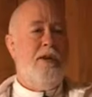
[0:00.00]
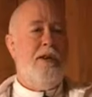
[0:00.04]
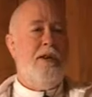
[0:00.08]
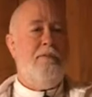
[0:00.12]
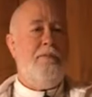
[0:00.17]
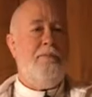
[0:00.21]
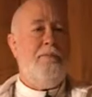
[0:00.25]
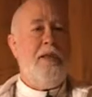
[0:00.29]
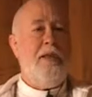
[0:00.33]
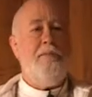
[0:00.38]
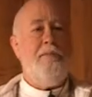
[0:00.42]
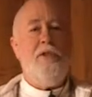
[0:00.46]

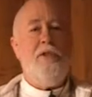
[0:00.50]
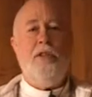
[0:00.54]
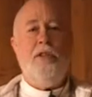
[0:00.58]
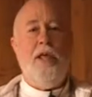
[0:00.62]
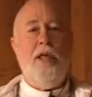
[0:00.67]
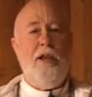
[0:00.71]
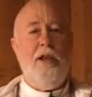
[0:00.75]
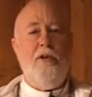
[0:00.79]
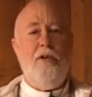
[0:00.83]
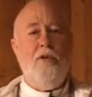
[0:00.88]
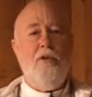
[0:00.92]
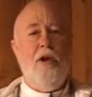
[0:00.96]
And maybe
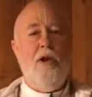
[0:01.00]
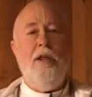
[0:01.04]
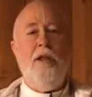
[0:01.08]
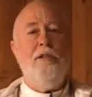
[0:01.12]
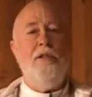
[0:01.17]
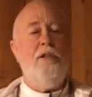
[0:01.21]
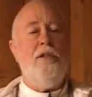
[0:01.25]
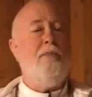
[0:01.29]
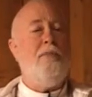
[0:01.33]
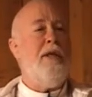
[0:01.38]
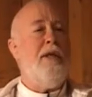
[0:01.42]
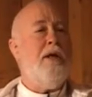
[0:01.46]
later
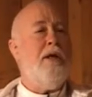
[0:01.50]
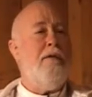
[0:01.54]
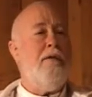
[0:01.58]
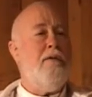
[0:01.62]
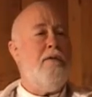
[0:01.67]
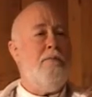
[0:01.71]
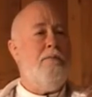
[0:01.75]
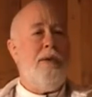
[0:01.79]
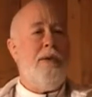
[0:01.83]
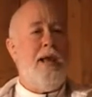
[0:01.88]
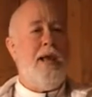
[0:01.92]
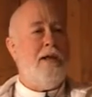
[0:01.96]
on it'll
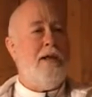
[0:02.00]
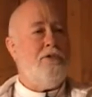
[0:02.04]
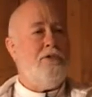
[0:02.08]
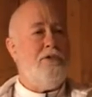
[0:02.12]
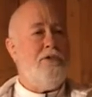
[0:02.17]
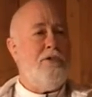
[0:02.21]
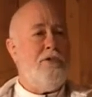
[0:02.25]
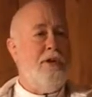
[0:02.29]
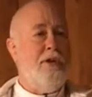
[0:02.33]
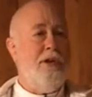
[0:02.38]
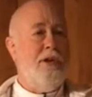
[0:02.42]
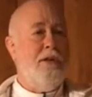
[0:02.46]
become a
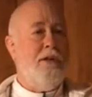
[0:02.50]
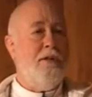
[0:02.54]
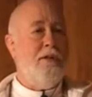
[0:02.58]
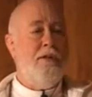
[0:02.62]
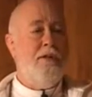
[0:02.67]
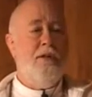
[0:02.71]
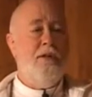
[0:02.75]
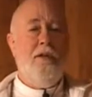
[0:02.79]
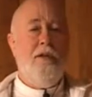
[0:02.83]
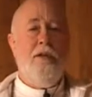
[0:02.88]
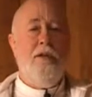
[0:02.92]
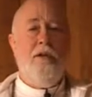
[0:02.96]
mass thing.
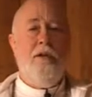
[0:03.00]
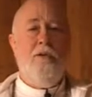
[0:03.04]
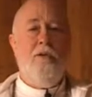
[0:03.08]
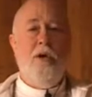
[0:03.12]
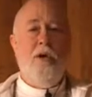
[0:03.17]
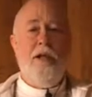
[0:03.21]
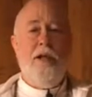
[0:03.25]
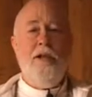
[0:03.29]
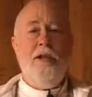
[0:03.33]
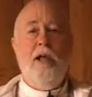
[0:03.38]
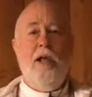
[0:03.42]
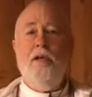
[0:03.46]

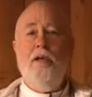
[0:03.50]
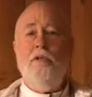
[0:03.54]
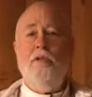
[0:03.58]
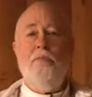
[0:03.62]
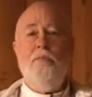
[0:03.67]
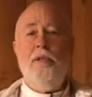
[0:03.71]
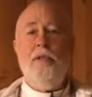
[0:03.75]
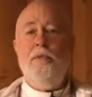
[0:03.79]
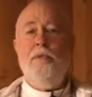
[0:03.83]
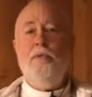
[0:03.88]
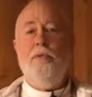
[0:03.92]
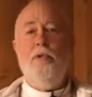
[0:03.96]
Right now
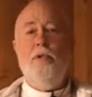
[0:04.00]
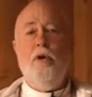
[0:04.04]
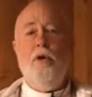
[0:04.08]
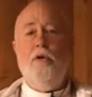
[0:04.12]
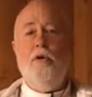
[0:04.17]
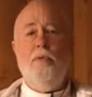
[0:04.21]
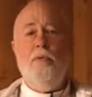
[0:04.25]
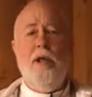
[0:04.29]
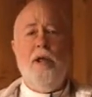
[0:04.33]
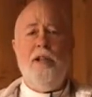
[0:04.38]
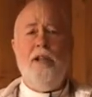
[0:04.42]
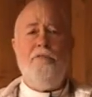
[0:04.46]
the people
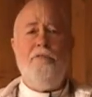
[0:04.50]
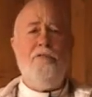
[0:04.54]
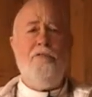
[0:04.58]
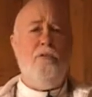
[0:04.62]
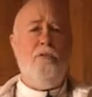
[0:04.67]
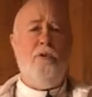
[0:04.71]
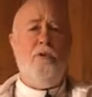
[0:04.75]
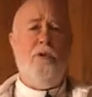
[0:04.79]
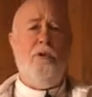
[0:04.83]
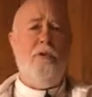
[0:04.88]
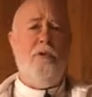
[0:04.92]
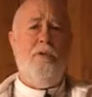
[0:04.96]
aren't ready
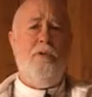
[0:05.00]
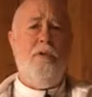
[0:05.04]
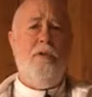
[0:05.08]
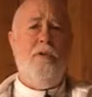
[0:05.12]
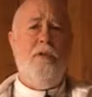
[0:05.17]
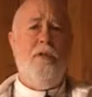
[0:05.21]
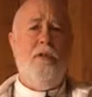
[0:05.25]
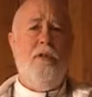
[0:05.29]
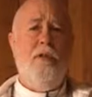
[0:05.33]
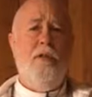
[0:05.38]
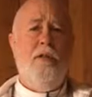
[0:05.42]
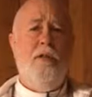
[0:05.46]
for
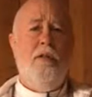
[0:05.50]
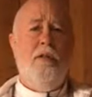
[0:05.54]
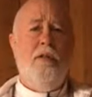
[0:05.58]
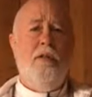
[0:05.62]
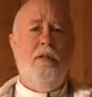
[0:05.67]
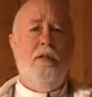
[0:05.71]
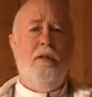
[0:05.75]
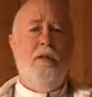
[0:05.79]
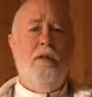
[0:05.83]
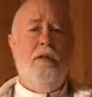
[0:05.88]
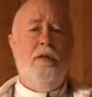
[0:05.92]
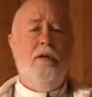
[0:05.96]

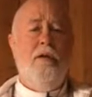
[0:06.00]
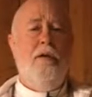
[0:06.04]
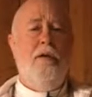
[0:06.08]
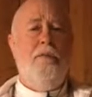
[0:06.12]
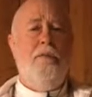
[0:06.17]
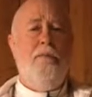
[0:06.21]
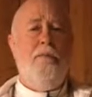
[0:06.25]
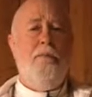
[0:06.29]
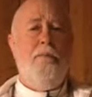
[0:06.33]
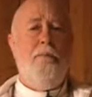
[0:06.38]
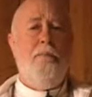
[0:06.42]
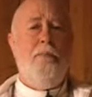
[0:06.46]

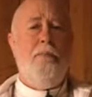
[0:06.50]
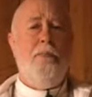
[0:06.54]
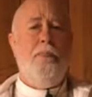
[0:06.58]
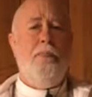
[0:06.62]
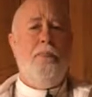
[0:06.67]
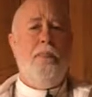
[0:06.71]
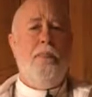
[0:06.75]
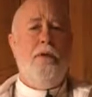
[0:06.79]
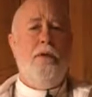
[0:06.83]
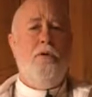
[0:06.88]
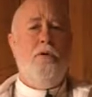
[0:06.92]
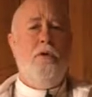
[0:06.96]
it.
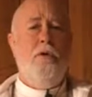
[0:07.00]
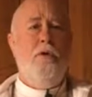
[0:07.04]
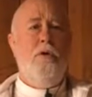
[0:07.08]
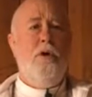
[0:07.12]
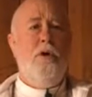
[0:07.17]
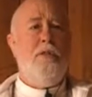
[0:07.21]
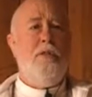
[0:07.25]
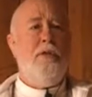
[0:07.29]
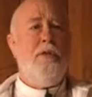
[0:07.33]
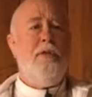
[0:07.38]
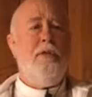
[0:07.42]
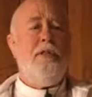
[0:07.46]

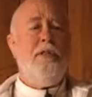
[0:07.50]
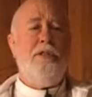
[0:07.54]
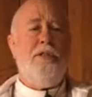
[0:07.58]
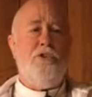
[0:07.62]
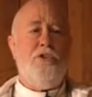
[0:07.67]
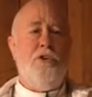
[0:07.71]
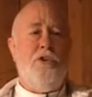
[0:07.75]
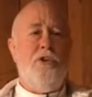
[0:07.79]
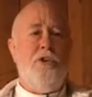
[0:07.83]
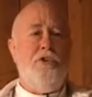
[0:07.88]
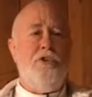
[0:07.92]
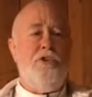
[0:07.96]
Although I think
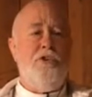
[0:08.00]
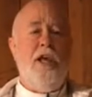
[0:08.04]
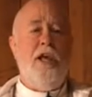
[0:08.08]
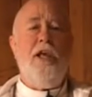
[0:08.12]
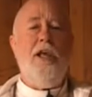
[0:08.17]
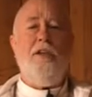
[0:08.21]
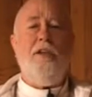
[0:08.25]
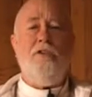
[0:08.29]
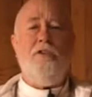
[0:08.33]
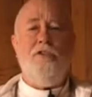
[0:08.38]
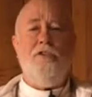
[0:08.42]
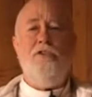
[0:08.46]
that's going to
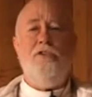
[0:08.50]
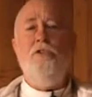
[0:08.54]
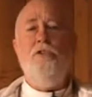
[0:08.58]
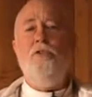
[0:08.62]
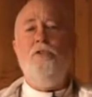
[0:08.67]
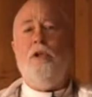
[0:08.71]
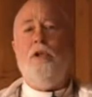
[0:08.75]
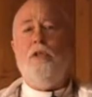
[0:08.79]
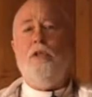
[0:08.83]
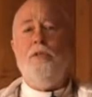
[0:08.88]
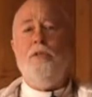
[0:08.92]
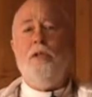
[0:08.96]
change
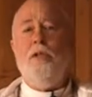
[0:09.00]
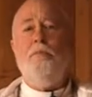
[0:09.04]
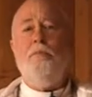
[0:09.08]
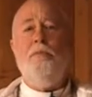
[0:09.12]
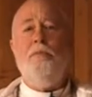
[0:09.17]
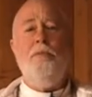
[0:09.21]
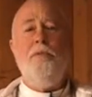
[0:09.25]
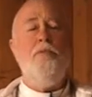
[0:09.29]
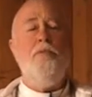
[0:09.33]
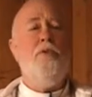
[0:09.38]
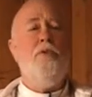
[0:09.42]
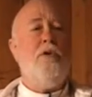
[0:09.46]
soon. I
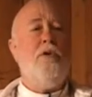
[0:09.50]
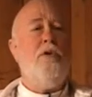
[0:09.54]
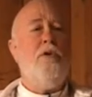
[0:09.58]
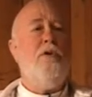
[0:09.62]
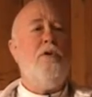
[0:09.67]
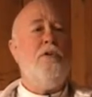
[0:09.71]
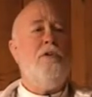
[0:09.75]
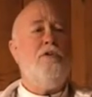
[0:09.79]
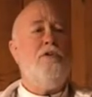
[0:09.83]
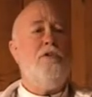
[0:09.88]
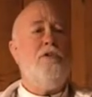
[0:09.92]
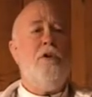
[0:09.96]
think people are
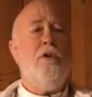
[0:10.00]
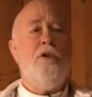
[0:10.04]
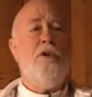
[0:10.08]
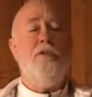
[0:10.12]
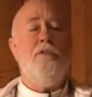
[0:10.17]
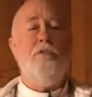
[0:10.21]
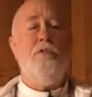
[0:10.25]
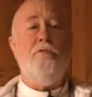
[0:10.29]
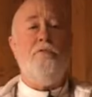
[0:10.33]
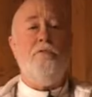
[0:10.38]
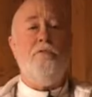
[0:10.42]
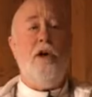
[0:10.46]
going to
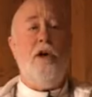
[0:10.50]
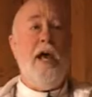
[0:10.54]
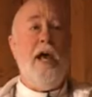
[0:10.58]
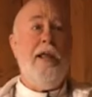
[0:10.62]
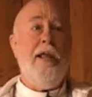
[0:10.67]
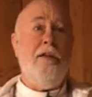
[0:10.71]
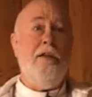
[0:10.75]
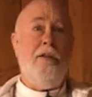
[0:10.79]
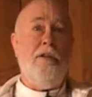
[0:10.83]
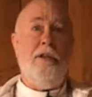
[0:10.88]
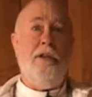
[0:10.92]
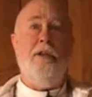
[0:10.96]
start to
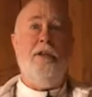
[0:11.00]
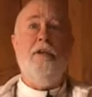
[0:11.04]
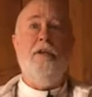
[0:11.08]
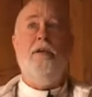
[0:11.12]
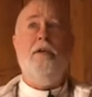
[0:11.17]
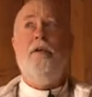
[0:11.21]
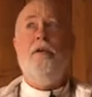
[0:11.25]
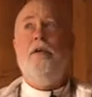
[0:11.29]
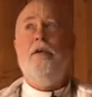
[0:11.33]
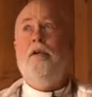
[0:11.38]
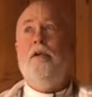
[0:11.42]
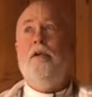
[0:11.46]
finally